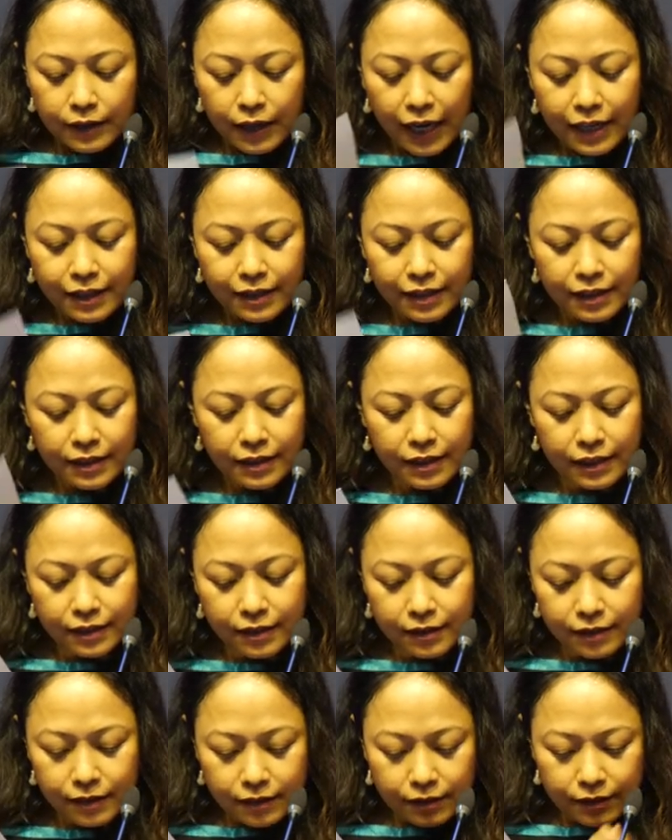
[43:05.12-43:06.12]
I think
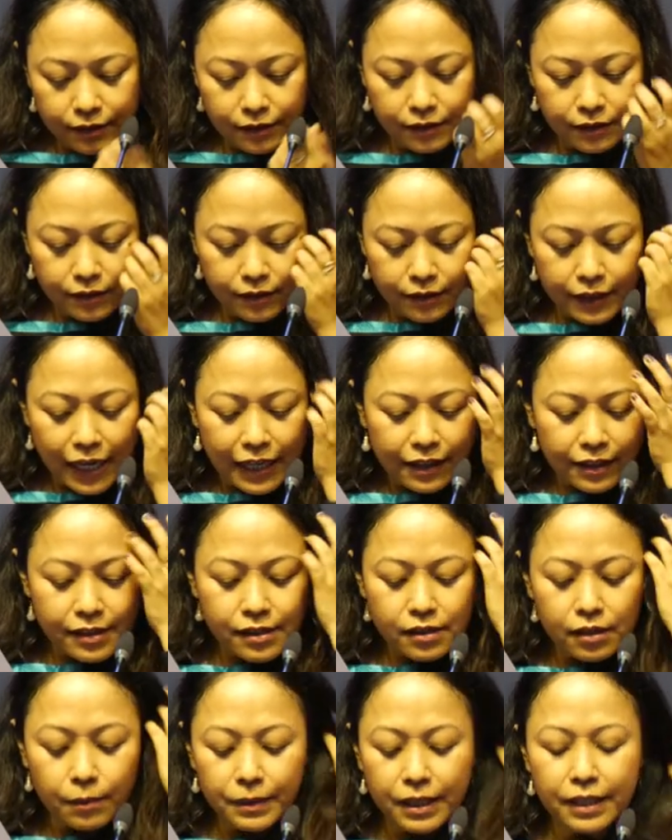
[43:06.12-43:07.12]
that
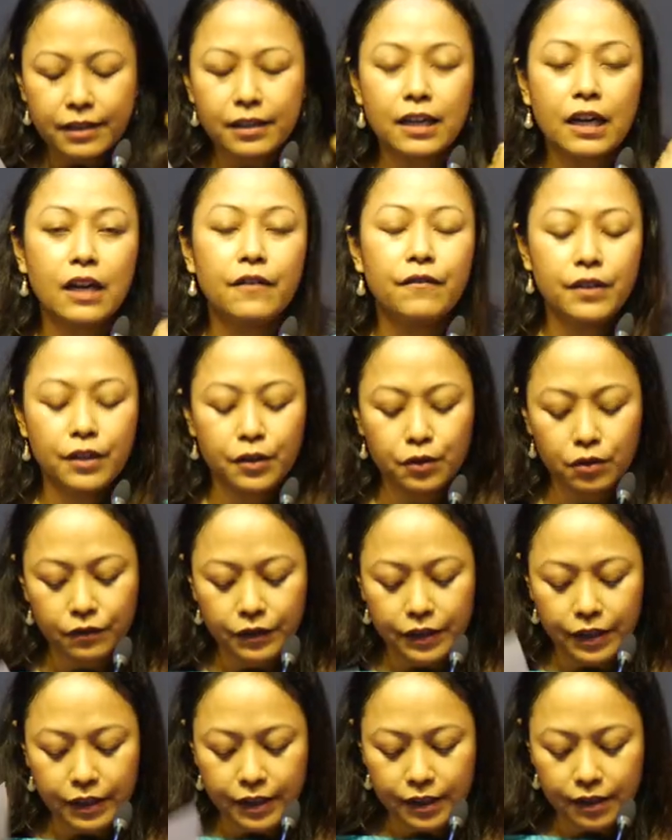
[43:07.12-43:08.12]
is something that I've learned
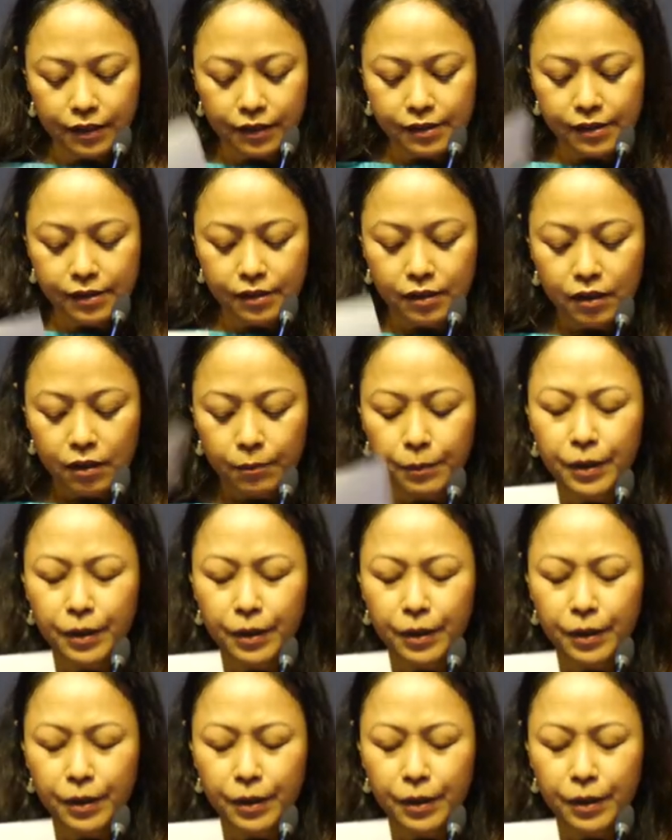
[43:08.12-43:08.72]
over the years,